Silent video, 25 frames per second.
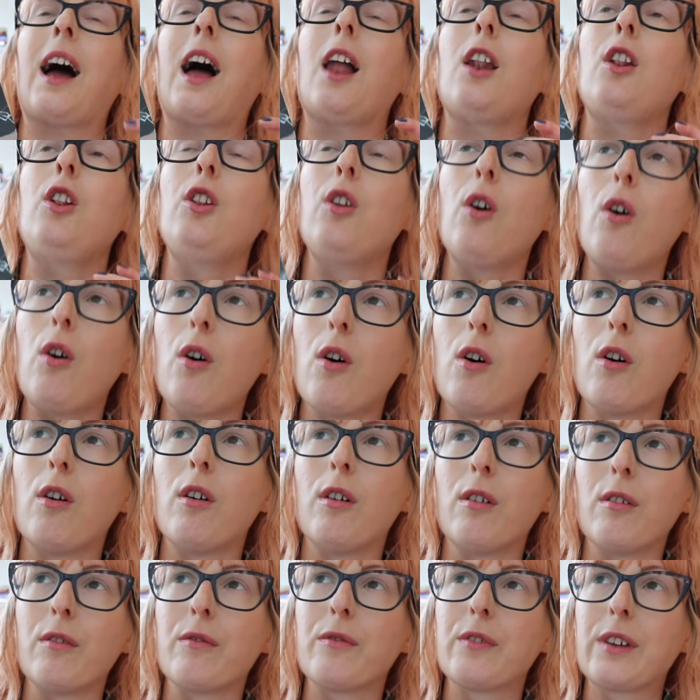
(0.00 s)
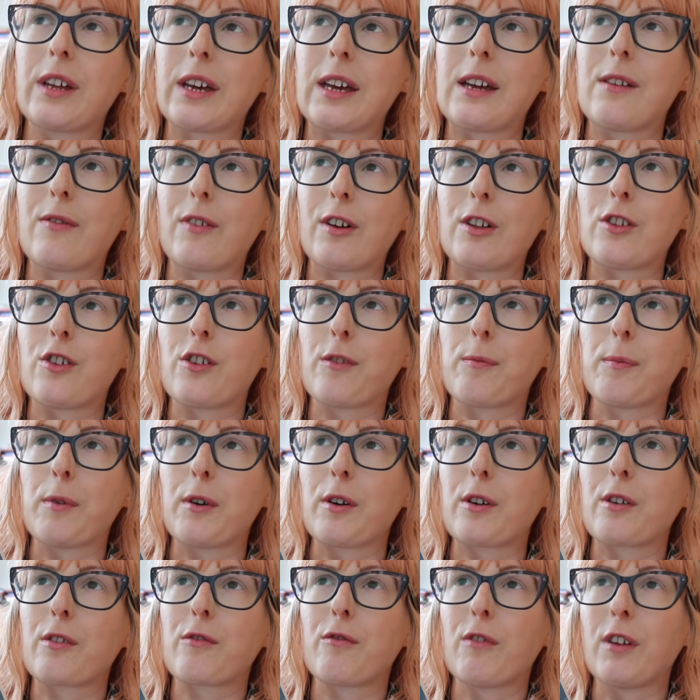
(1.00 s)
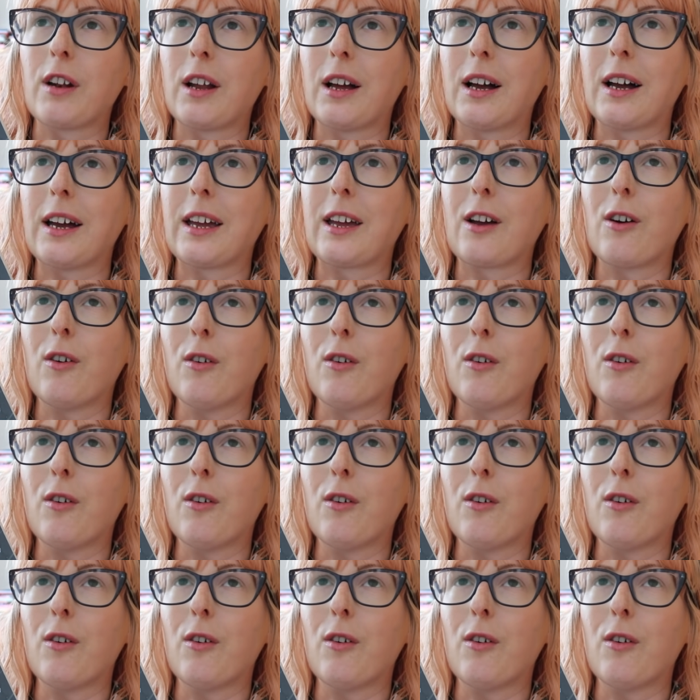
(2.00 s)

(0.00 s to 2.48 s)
A lot of Nicci French's books rely